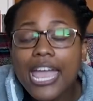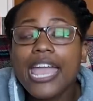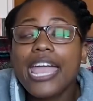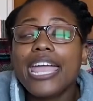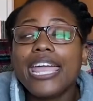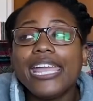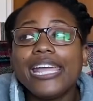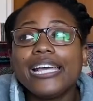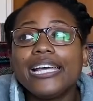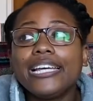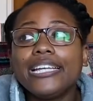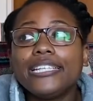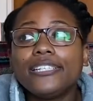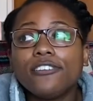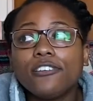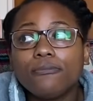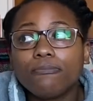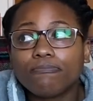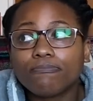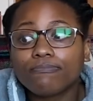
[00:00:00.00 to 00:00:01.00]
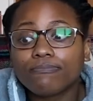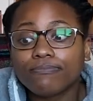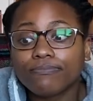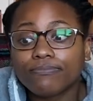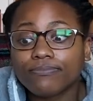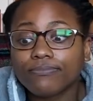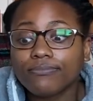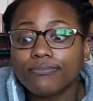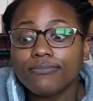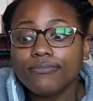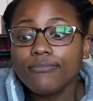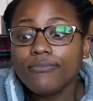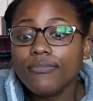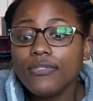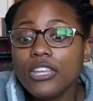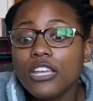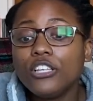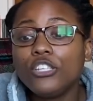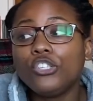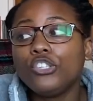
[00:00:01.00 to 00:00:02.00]
And
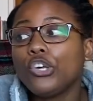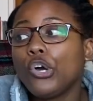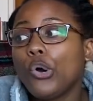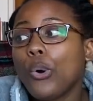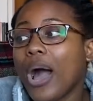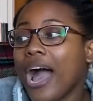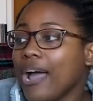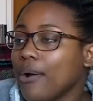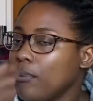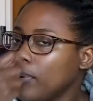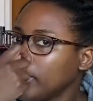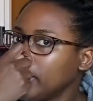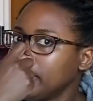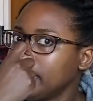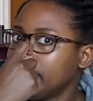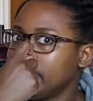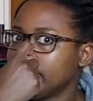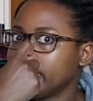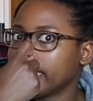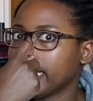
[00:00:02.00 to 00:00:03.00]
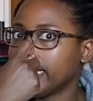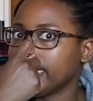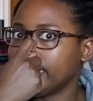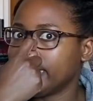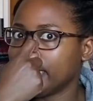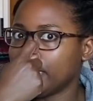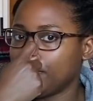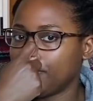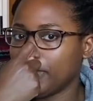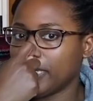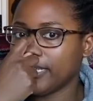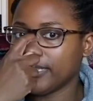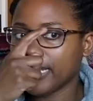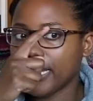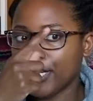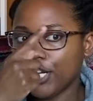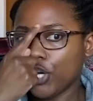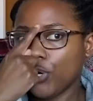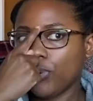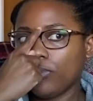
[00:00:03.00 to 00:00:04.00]
so I wanted to discuss this because I
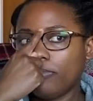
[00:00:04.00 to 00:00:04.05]
know in